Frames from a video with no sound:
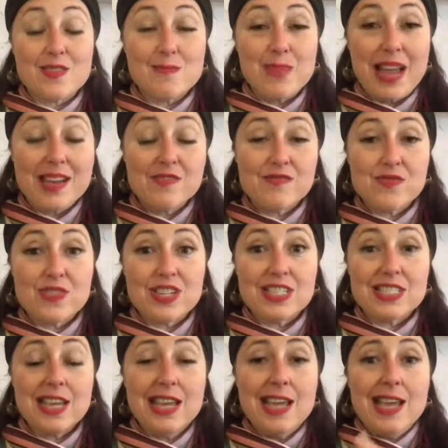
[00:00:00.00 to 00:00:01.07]
that are bad for
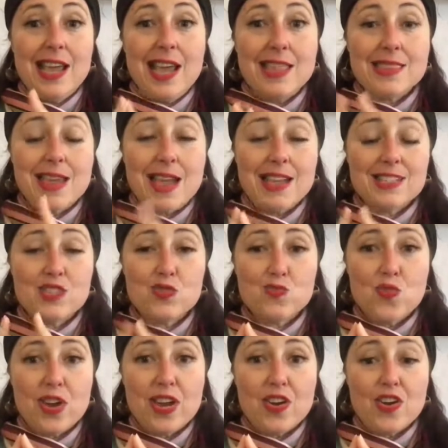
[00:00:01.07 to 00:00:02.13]
us. And that's
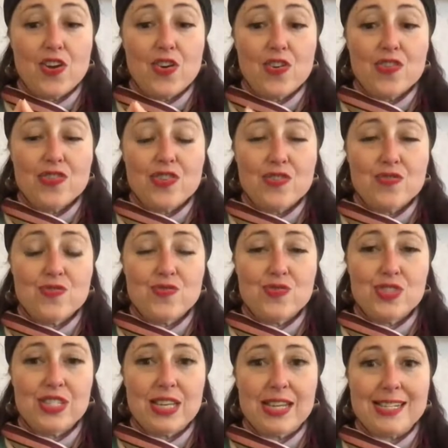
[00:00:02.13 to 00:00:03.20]
where
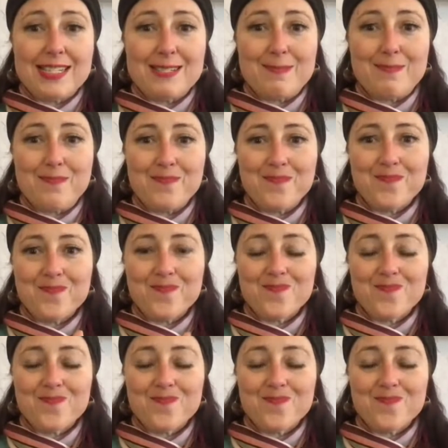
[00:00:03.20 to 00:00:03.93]
those um,